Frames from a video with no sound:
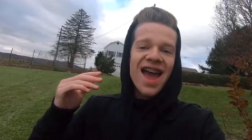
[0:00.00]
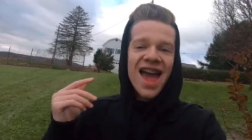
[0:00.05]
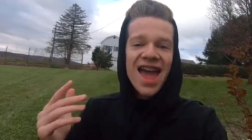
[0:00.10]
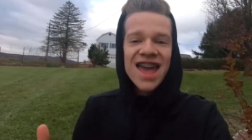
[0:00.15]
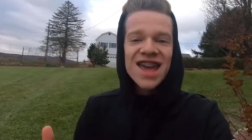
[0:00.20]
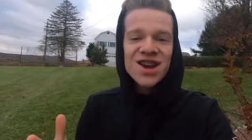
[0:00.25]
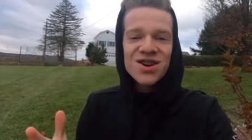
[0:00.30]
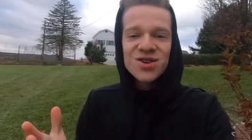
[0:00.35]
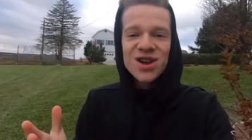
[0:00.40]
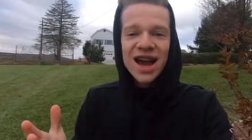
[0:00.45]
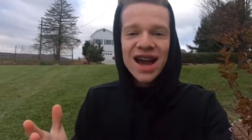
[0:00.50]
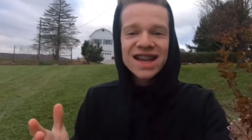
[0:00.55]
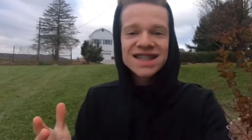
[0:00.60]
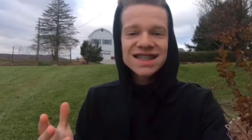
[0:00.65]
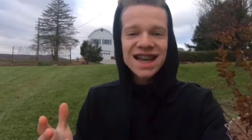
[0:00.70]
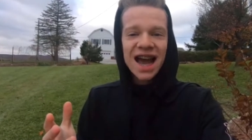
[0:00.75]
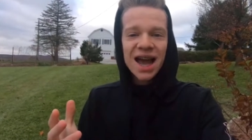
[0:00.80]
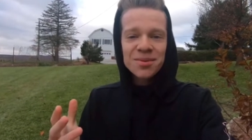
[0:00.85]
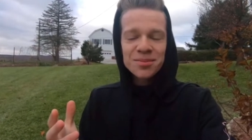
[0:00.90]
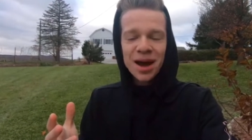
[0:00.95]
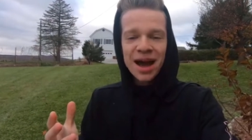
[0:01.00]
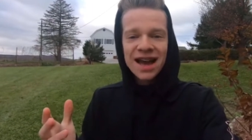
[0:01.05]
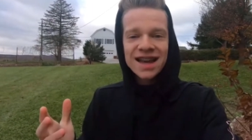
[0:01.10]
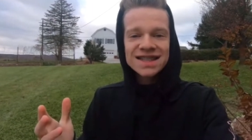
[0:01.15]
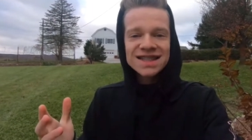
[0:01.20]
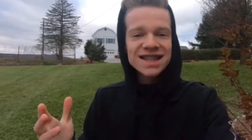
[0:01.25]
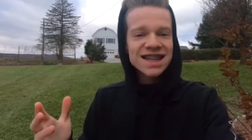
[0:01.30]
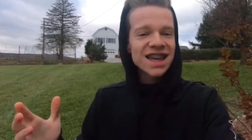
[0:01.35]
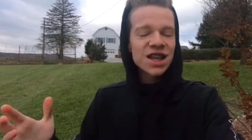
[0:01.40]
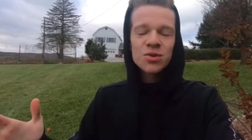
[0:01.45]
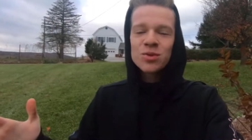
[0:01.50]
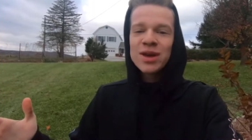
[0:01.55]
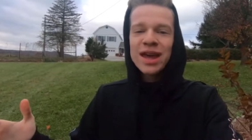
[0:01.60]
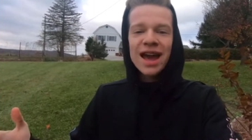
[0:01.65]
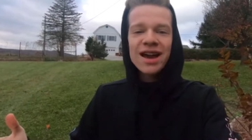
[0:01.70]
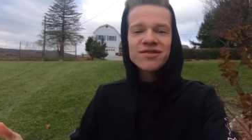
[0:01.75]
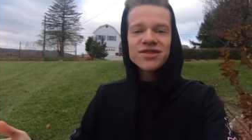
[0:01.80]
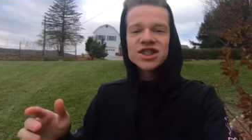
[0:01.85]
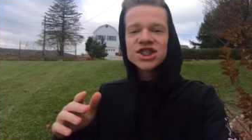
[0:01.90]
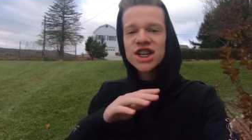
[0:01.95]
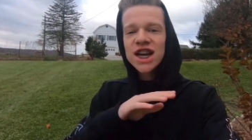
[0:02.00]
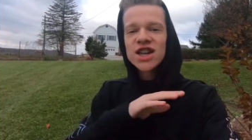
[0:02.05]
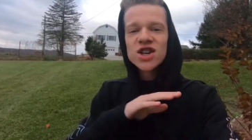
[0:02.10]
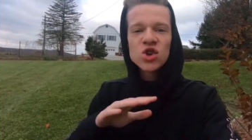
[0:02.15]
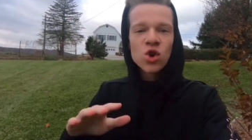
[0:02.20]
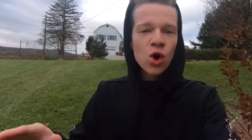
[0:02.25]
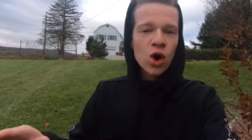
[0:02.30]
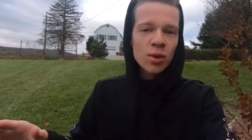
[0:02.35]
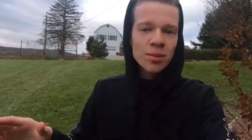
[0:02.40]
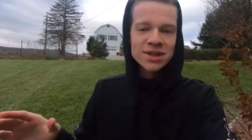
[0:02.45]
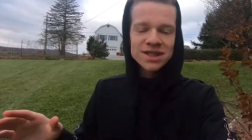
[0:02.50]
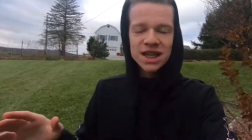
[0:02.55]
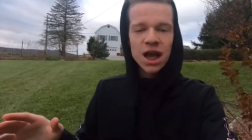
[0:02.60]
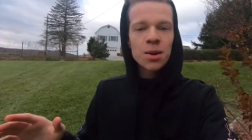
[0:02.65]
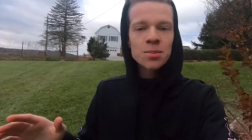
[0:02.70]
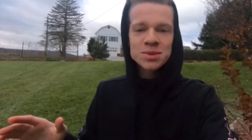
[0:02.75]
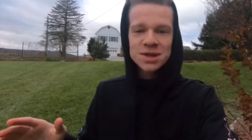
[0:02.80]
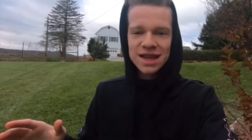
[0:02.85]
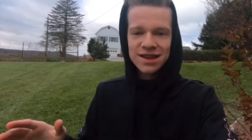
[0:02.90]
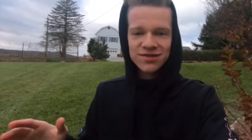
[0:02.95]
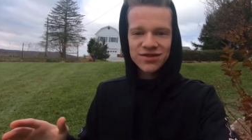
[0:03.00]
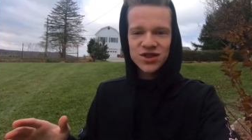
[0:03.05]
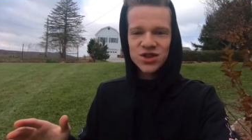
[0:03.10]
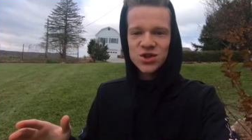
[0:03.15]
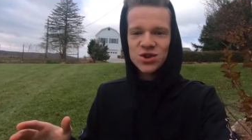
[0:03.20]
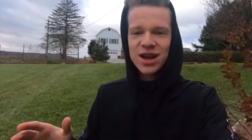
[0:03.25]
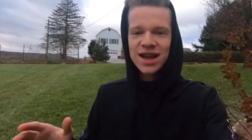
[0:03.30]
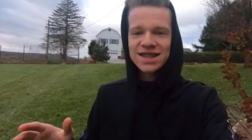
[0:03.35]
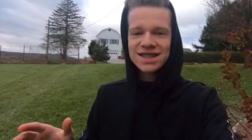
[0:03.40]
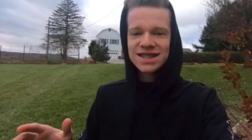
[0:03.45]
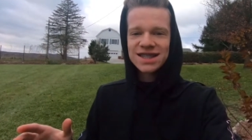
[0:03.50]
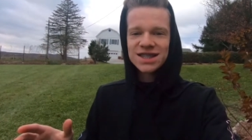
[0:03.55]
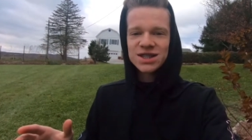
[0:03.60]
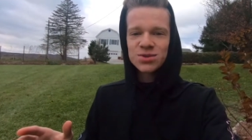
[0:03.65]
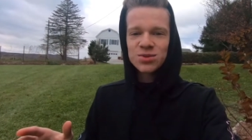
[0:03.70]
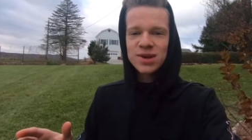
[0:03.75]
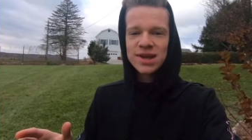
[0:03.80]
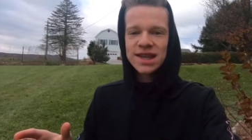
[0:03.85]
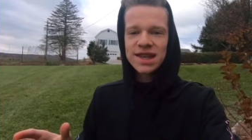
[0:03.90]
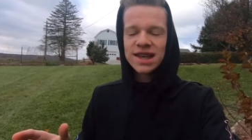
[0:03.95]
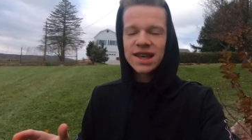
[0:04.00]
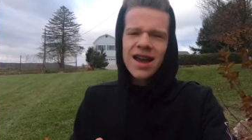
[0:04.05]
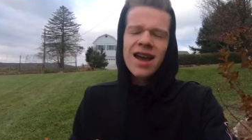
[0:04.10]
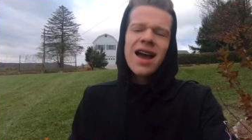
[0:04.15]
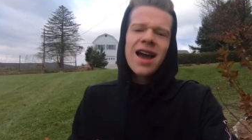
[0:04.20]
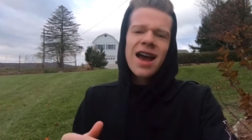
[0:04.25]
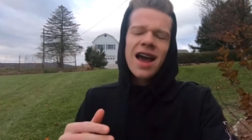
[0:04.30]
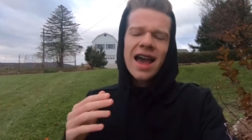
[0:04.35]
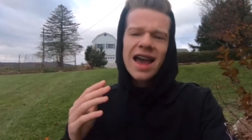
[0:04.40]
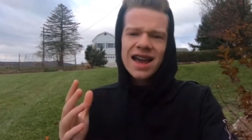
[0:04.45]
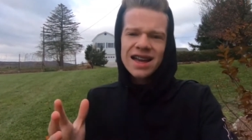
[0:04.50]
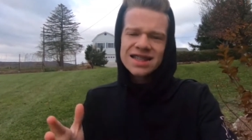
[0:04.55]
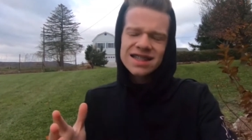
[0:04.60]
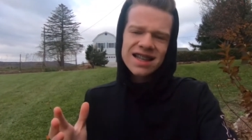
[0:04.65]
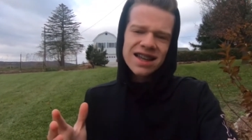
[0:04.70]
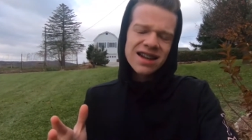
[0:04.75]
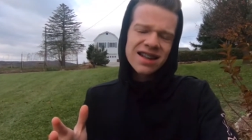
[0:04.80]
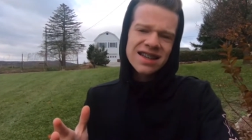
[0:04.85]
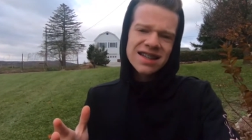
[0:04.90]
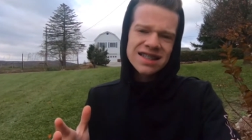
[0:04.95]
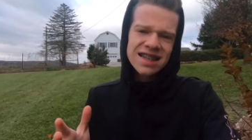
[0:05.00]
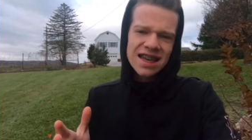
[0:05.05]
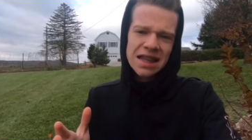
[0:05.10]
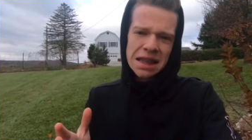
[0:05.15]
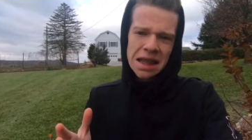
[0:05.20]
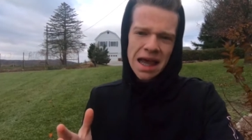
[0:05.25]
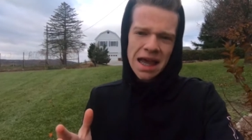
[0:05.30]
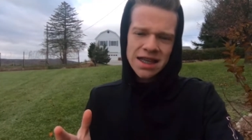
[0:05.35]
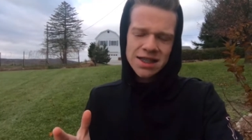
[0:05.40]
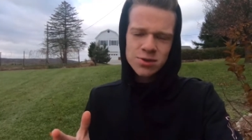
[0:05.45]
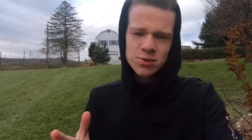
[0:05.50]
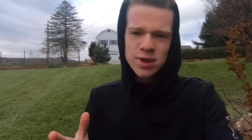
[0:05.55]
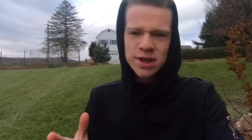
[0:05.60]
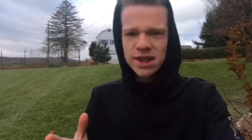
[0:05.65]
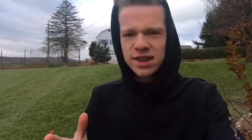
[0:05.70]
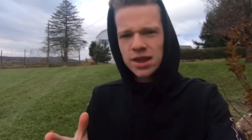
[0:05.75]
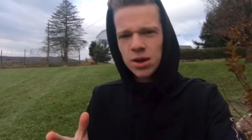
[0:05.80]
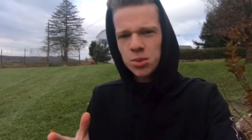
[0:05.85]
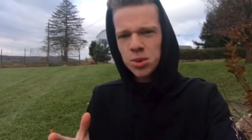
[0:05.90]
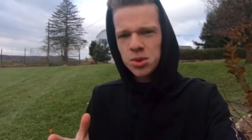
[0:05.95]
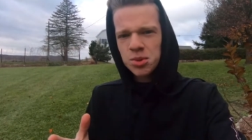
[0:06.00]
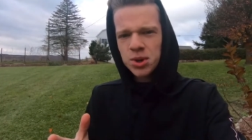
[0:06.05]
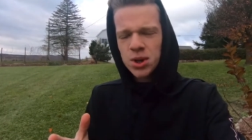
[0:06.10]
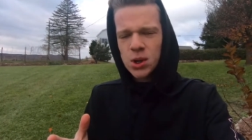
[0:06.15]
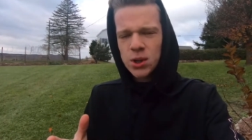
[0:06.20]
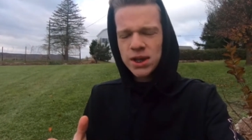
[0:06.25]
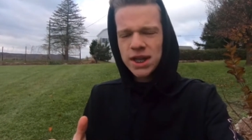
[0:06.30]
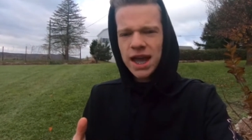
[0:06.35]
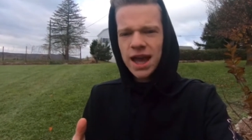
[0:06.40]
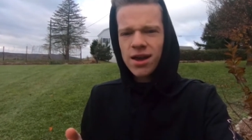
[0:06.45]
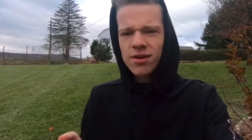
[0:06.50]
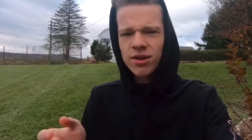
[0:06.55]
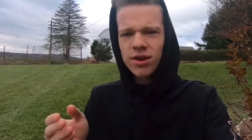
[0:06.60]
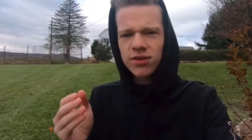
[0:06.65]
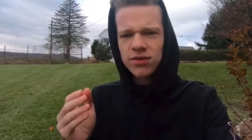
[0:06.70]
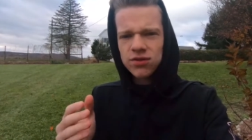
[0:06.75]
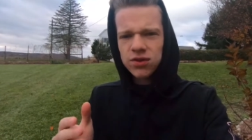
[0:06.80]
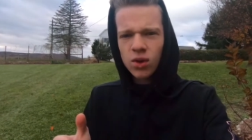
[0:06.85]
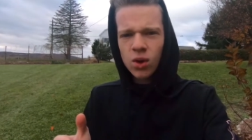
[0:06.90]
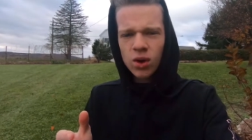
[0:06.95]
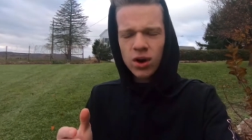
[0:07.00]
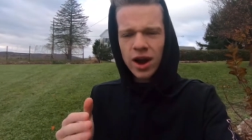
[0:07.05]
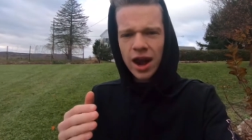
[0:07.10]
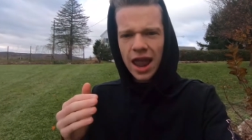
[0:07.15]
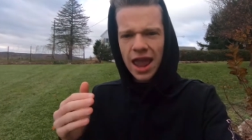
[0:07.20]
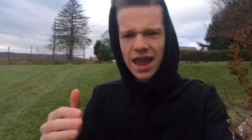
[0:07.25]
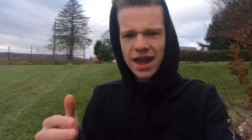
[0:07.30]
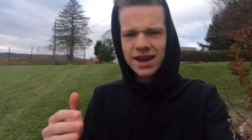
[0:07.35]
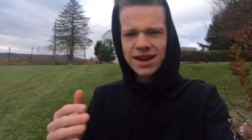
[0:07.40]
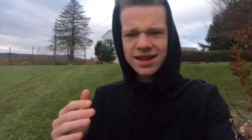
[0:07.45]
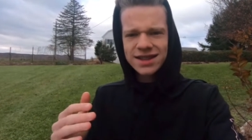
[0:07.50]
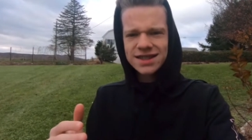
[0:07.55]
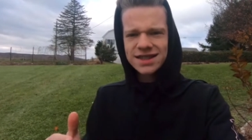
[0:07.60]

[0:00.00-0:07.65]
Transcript: Ayo guys, I'm Isaac and we have a ginormous update for you guys this week. I accidentally said last week that we were going to have a floor and a